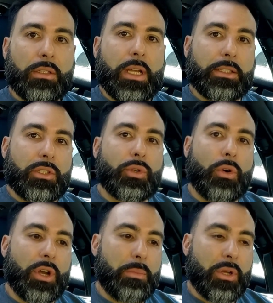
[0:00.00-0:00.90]
not the
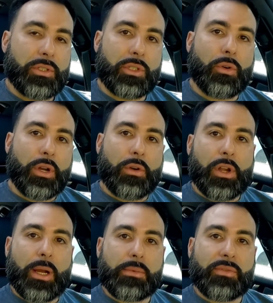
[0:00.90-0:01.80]
Touring, because the Touring
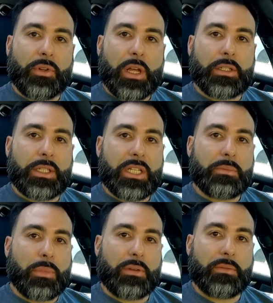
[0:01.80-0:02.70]
already comes full
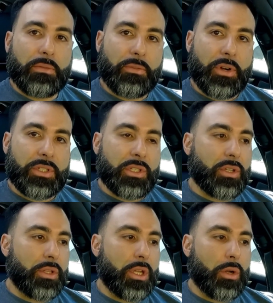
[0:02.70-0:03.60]
LEDs. But for
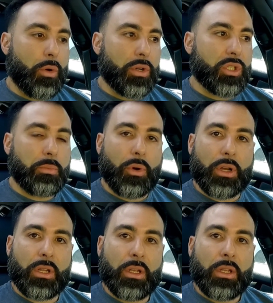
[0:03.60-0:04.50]
instance, on the Accord
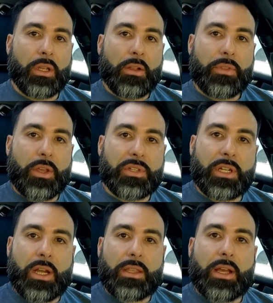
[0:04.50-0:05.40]
Sport, they use
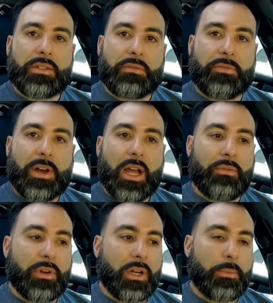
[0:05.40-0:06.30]
a
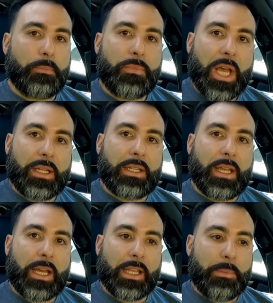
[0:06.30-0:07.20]
9005 LED
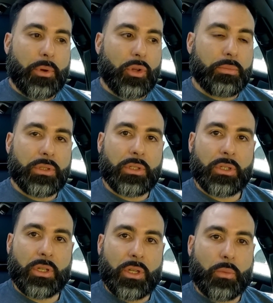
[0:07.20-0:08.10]
headlight bulb.
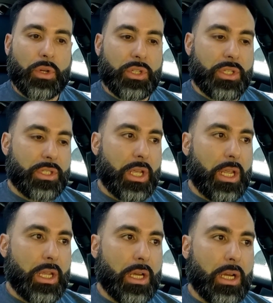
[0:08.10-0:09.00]
which is
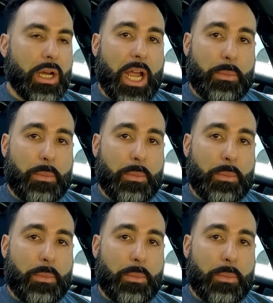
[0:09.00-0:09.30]
a